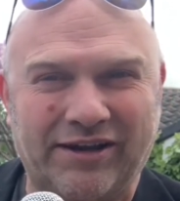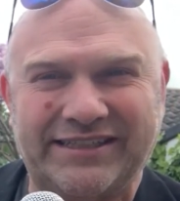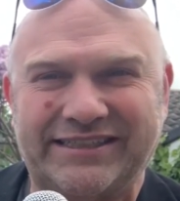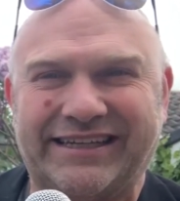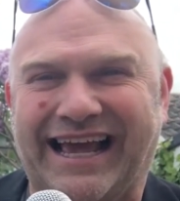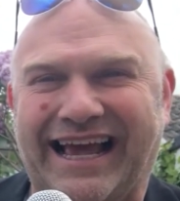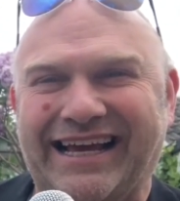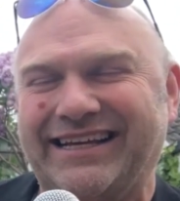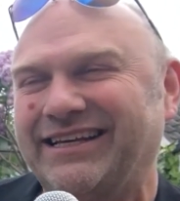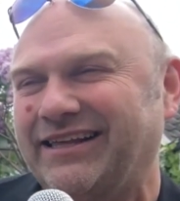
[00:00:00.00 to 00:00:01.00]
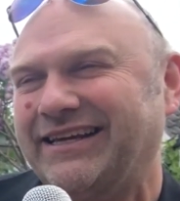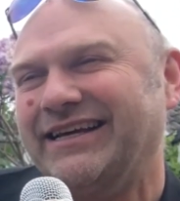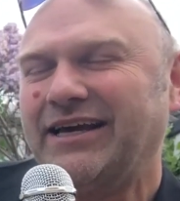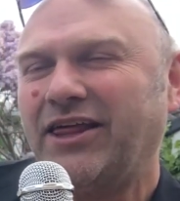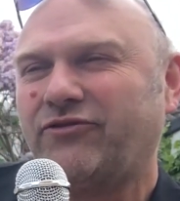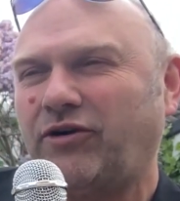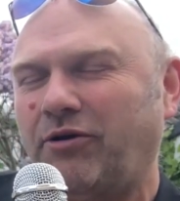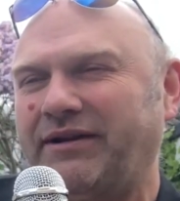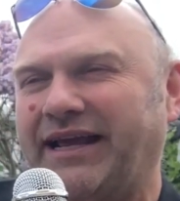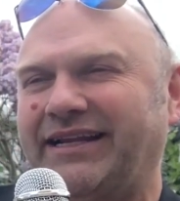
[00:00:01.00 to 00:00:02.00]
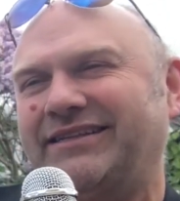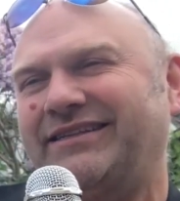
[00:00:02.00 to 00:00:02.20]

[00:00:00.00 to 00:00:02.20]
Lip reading: This is a gag thrown in